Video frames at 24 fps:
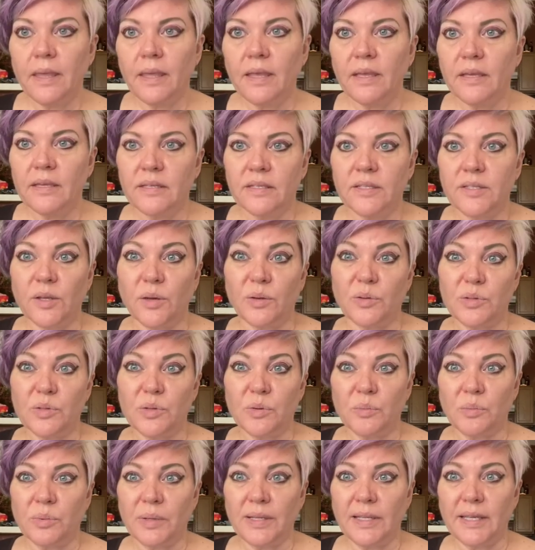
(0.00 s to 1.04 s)
So it's a
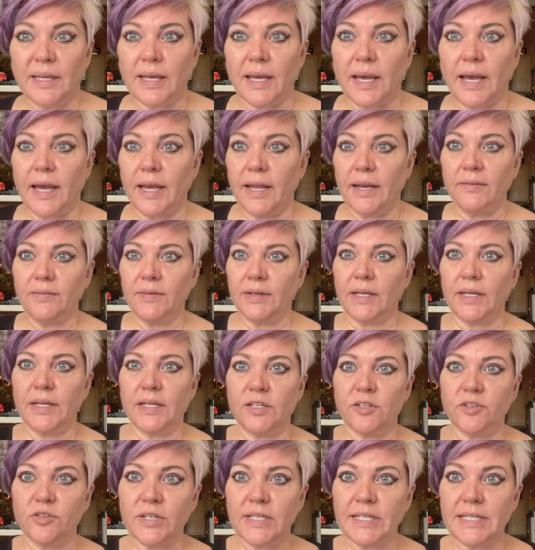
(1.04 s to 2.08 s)
really kind of an
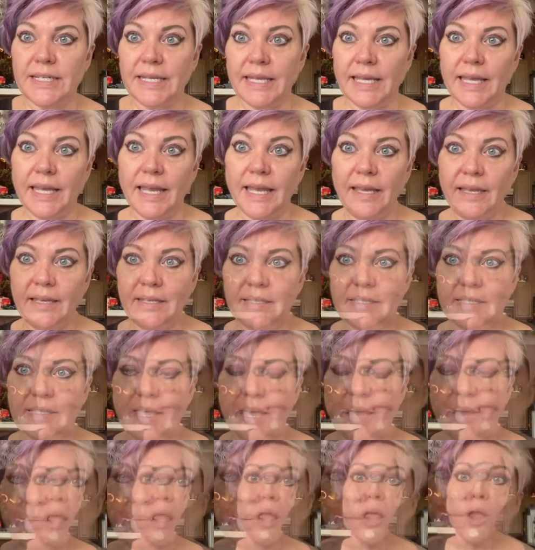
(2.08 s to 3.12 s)
interesting case
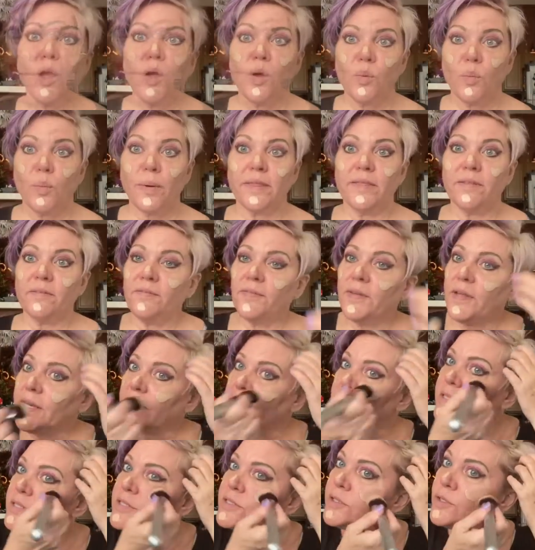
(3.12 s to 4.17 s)
that way. When the
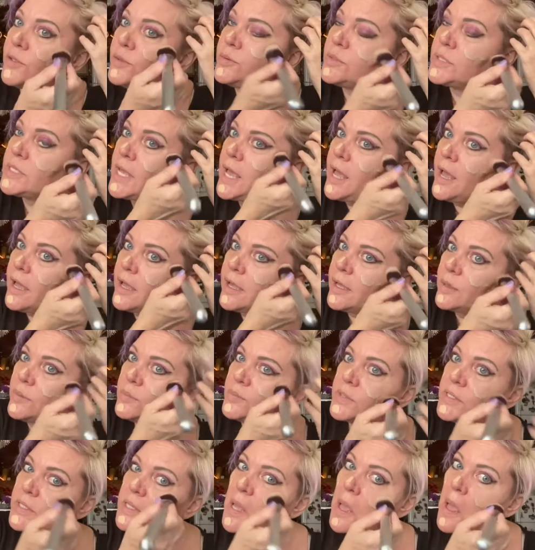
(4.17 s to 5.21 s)
Phoenix New
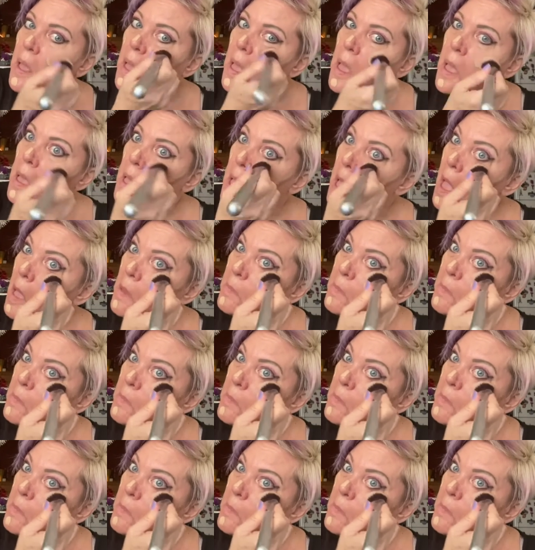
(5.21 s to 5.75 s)
Times um,